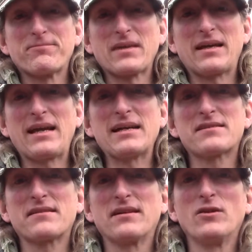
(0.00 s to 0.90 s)
guys,
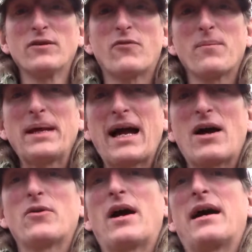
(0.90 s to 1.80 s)
look for me
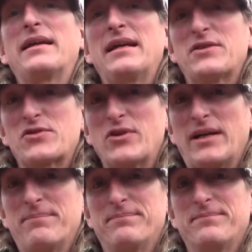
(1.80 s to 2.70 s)
out on
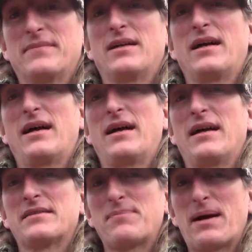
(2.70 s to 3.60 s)
Instagram.
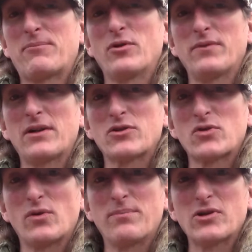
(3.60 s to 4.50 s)
That's
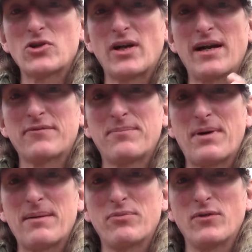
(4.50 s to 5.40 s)
bombproof_bushcraft,
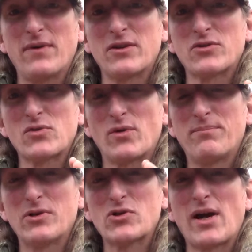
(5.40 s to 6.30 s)

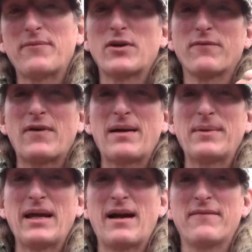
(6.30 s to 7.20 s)
bombproof_bushcraft. You can find me
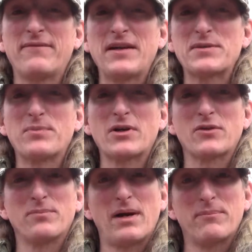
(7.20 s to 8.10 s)
on Facebook under
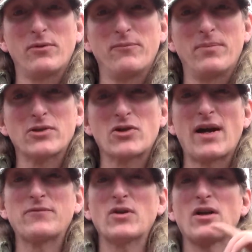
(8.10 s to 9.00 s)
bombproof
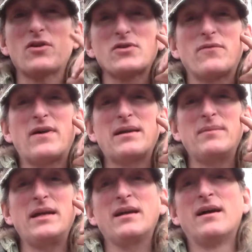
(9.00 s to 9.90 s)
bushcraft. You can also find me